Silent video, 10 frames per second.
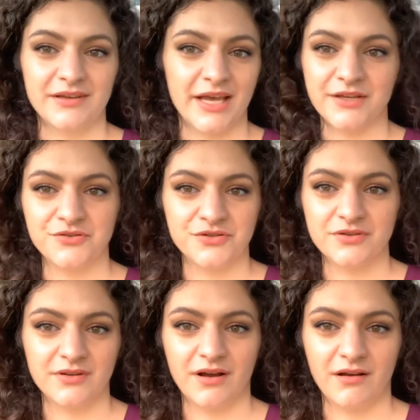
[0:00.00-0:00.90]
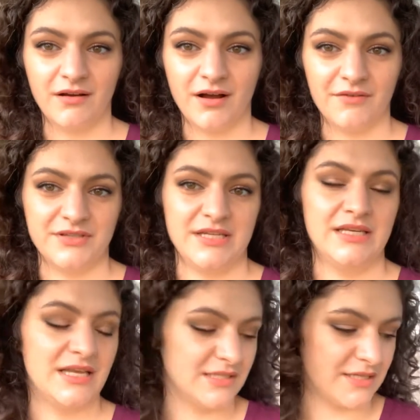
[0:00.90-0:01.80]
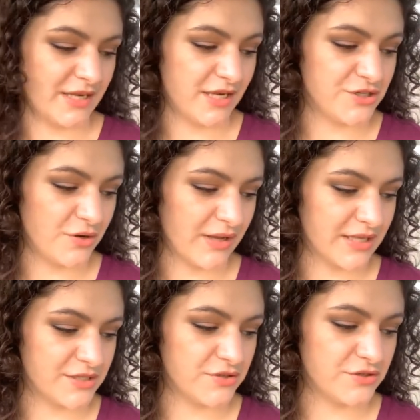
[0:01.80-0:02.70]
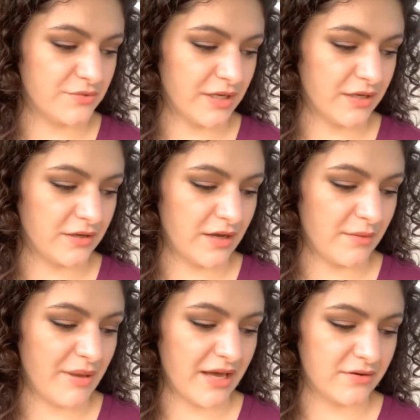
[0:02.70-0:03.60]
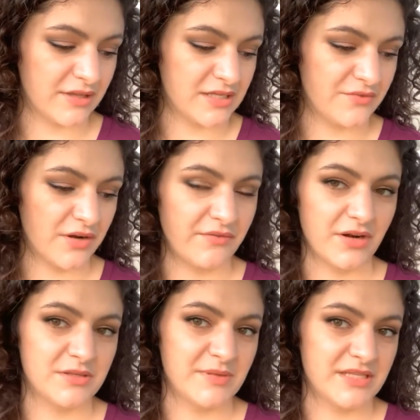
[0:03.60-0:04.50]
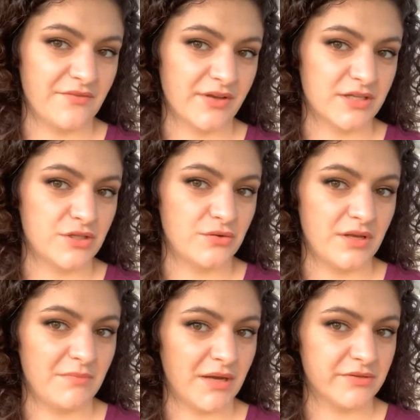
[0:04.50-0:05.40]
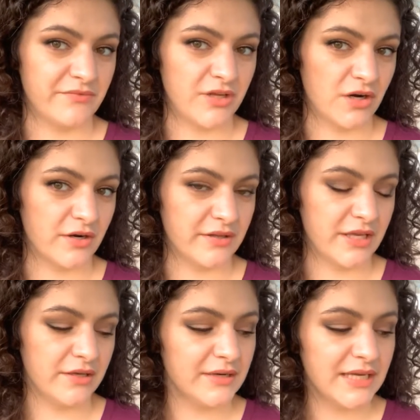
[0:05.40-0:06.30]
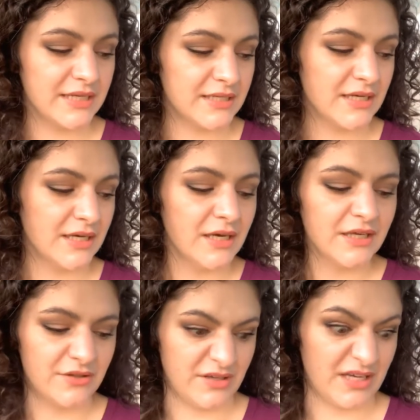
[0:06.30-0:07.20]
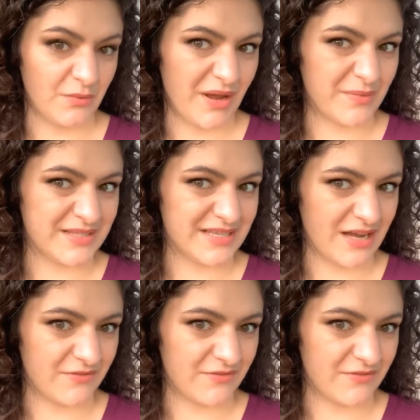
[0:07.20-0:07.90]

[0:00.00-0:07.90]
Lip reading: Gauge often isn't an issue unless you're doing a pattern that's very, very specific to the amount of yarn that you need. You can get away with stuff.